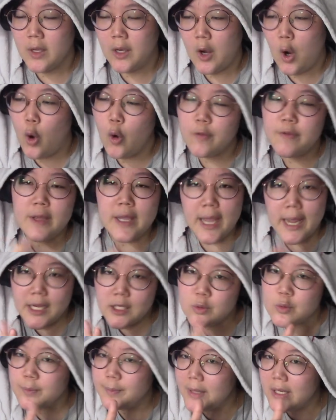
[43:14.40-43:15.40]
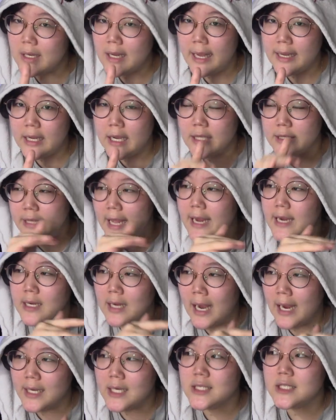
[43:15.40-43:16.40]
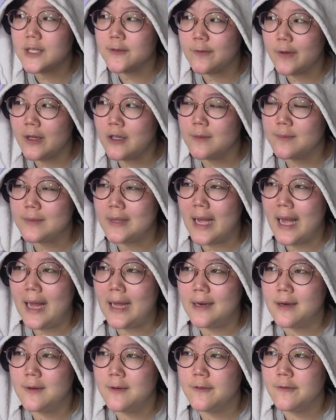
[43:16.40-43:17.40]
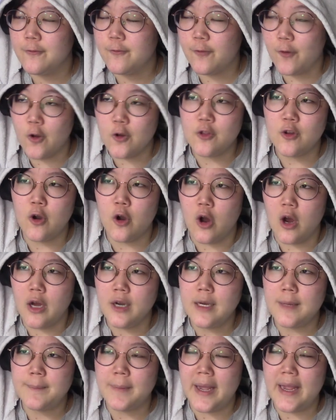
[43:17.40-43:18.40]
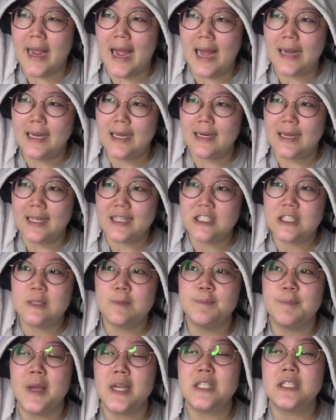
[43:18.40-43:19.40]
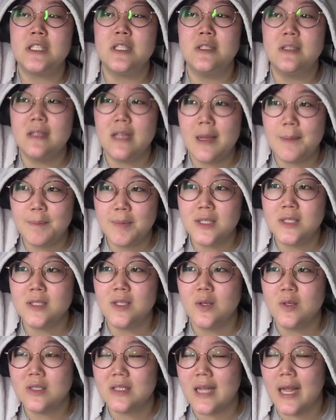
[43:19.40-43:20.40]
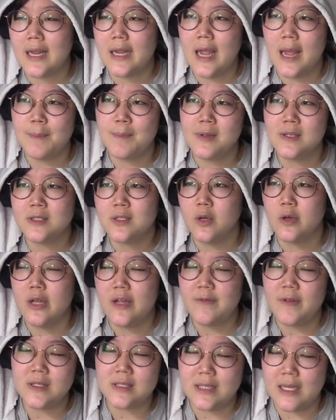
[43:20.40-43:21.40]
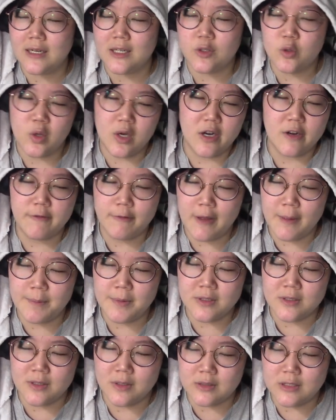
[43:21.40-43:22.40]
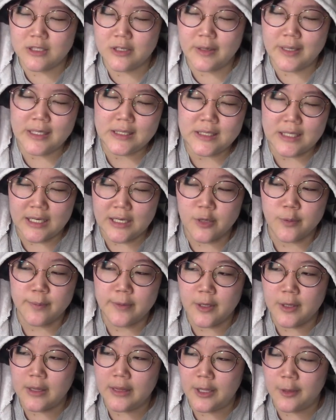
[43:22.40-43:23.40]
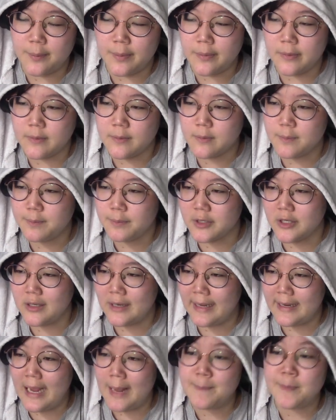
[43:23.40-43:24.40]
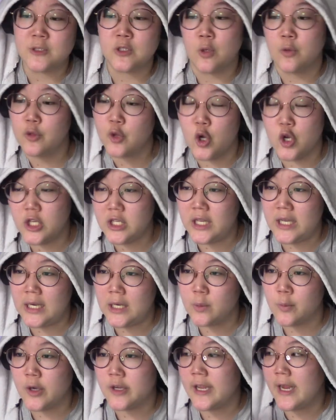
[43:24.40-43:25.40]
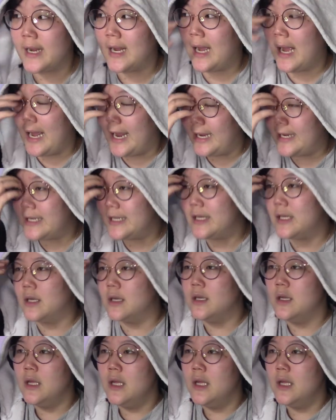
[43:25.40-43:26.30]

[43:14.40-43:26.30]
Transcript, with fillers: OVAs would be like, they kind of developed that further on by adding like special episodes, like episode, if it's like a 12-episode series, then they'll put like episode 13 where they kind of